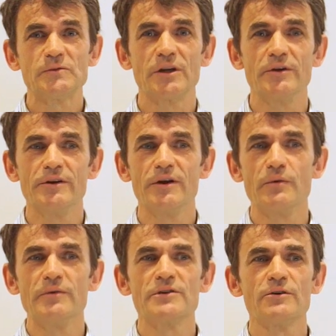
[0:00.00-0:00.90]
So, you
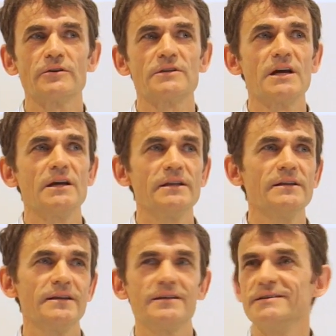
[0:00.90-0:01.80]
know, we've talked,
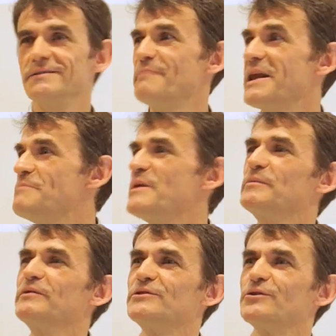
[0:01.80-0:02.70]
many
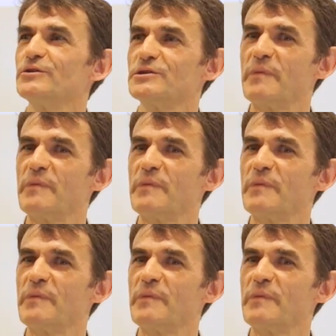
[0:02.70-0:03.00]
people have talked